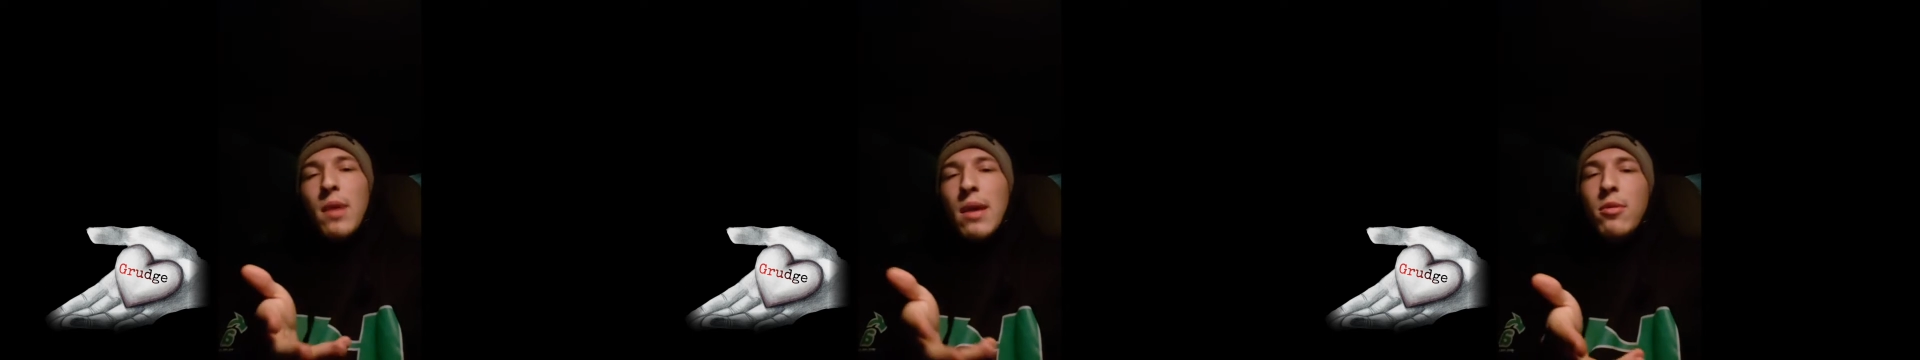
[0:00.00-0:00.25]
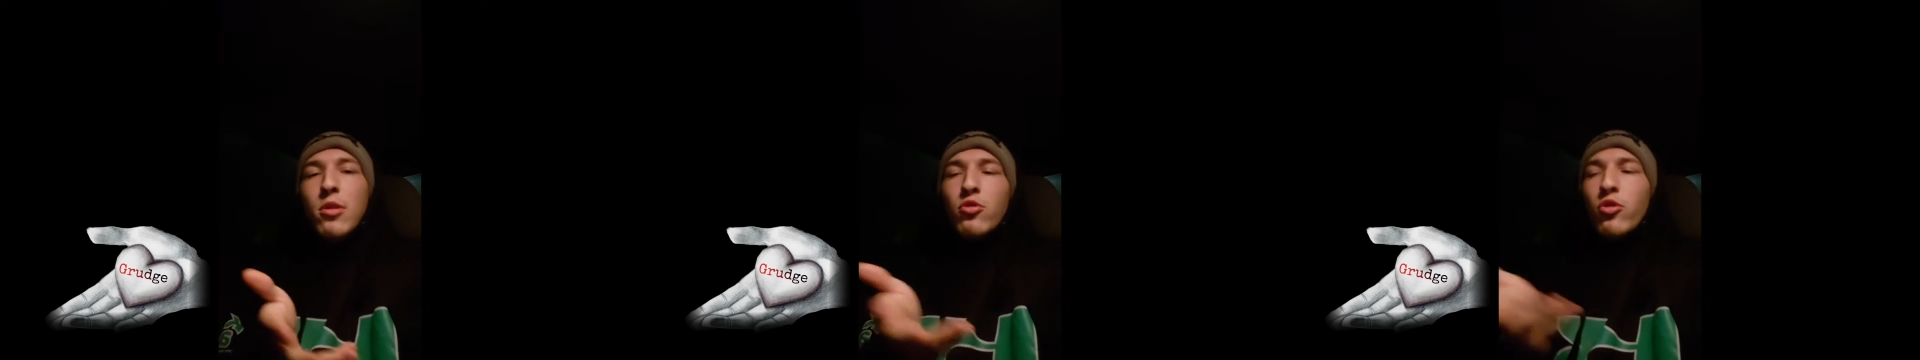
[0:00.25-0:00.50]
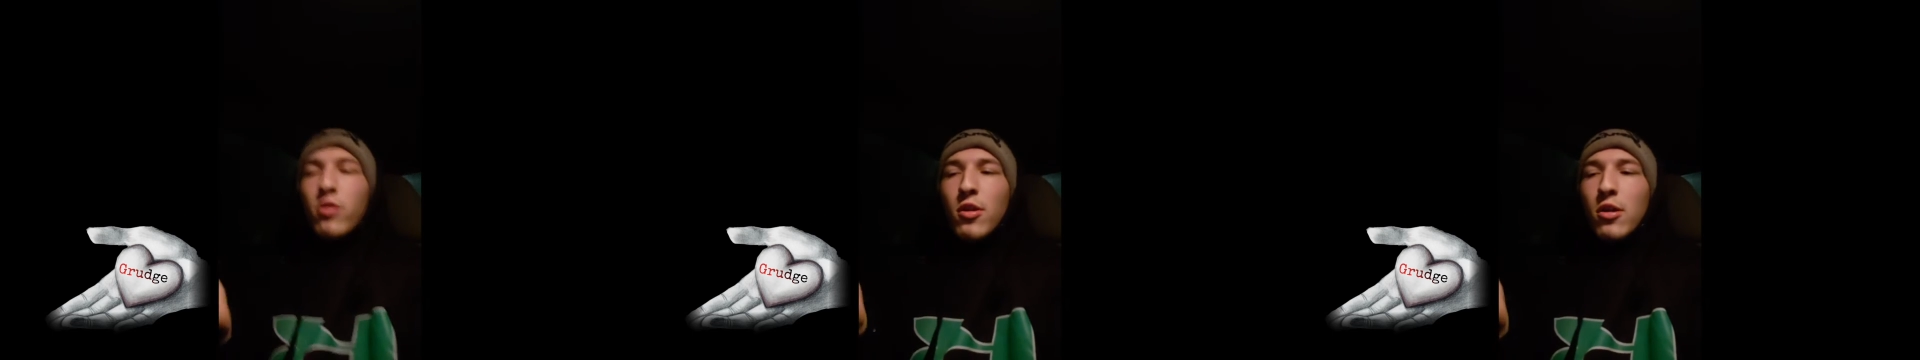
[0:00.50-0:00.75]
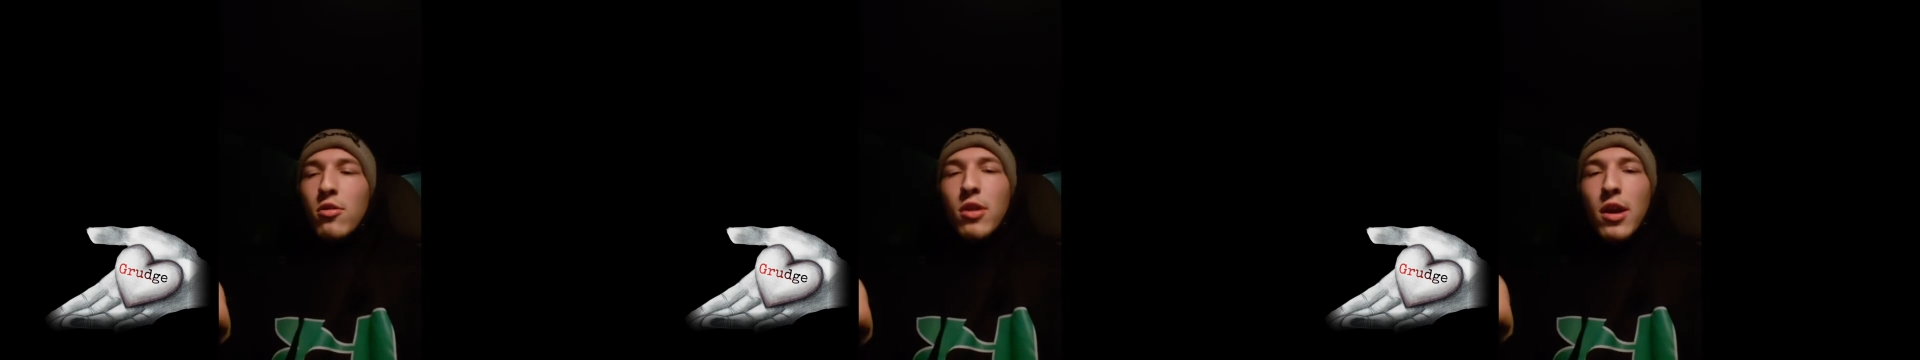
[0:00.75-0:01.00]
Maybe they're just
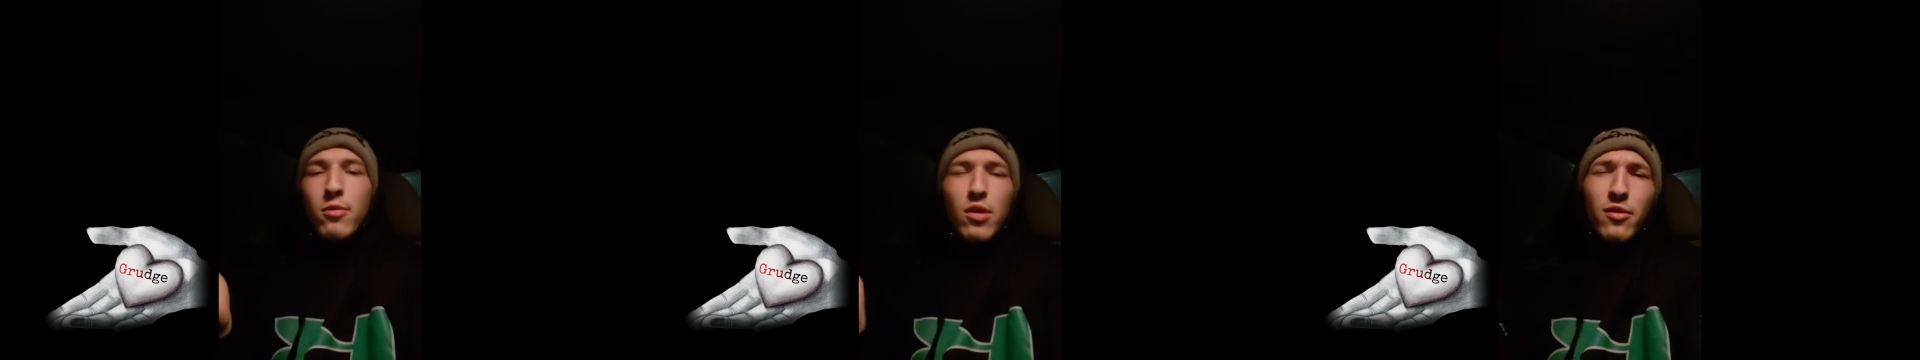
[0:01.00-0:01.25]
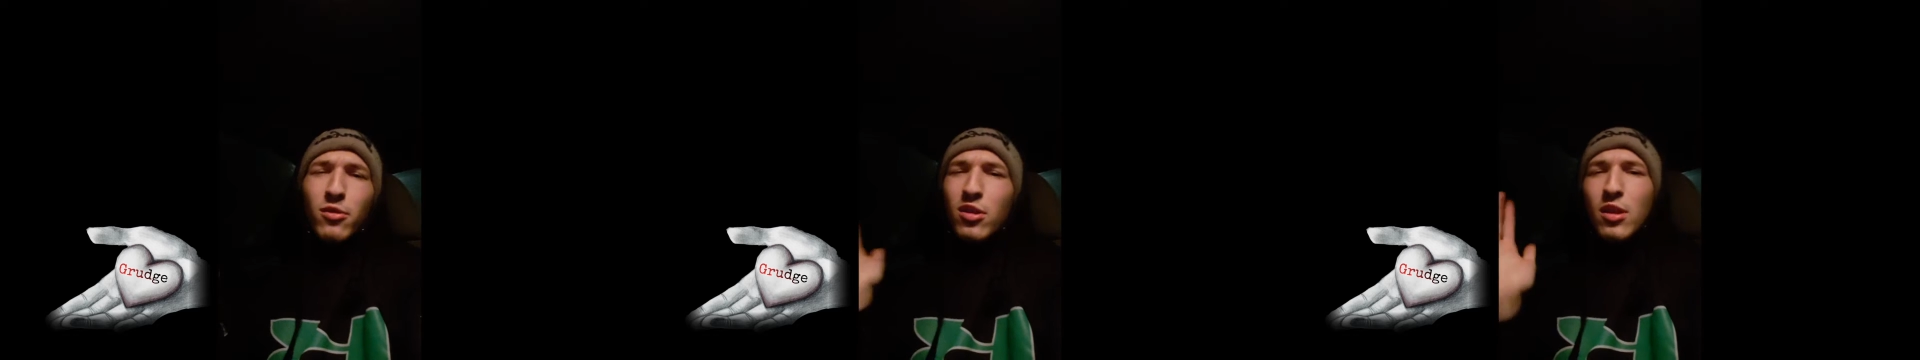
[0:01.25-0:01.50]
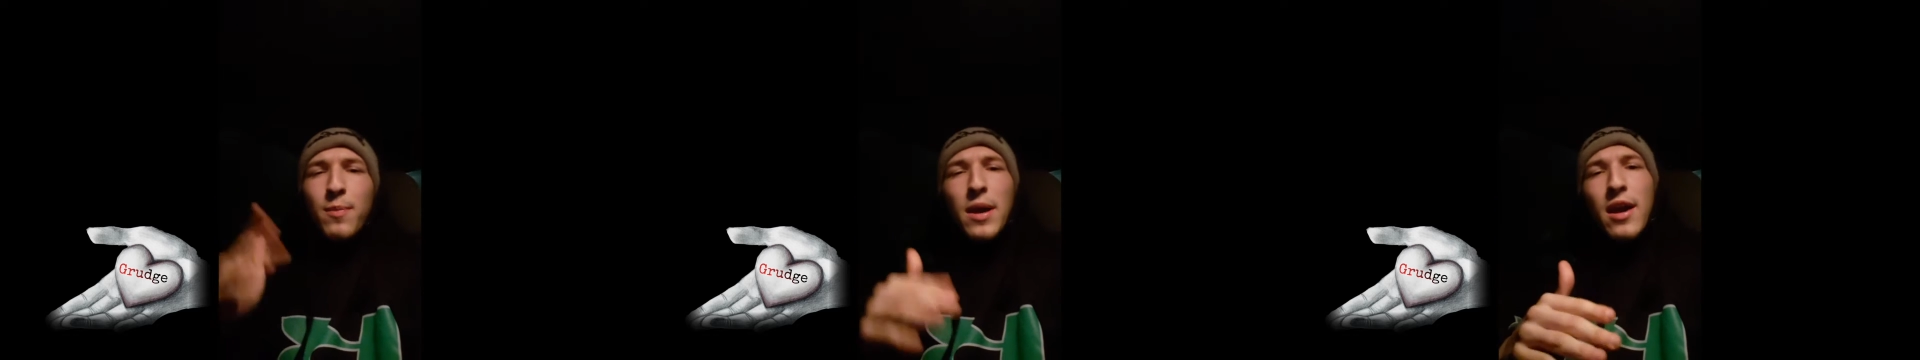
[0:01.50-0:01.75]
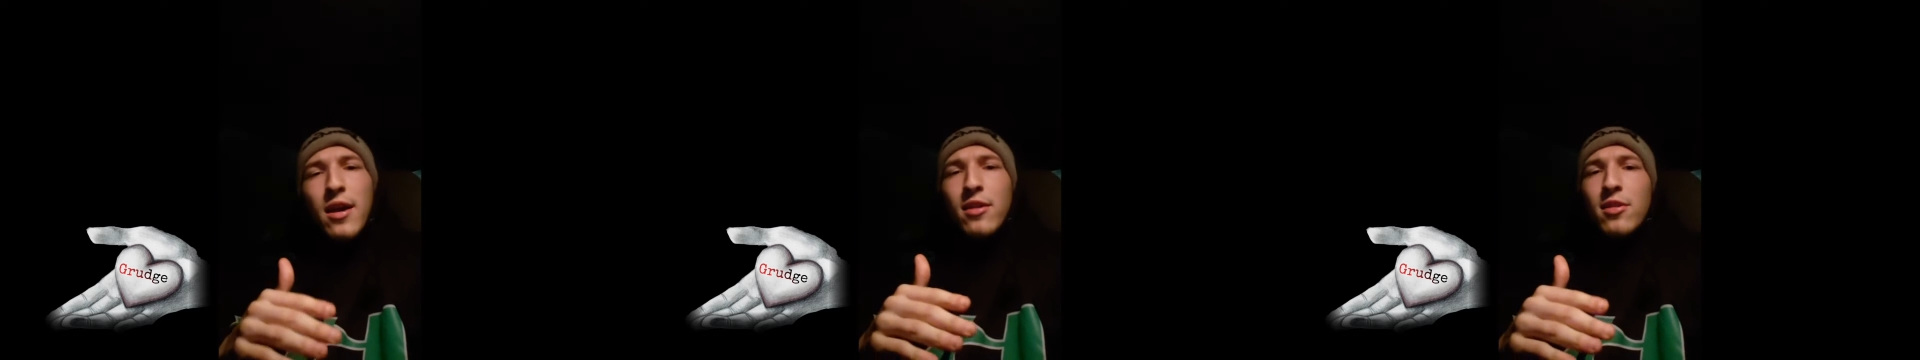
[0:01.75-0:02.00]
like, okay, whatever, it's in the
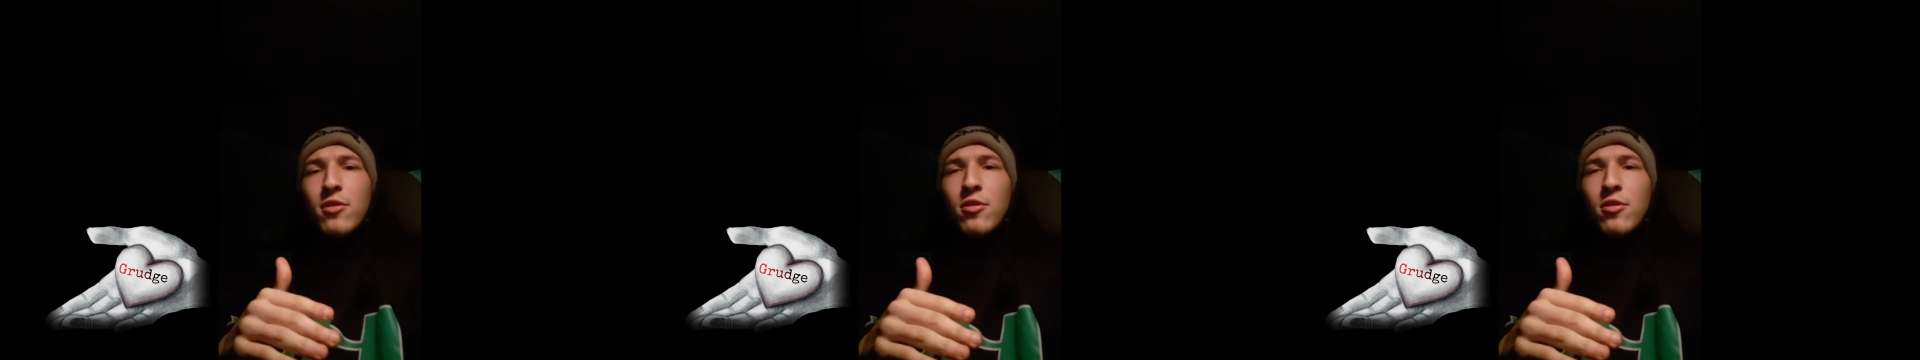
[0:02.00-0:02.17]
past.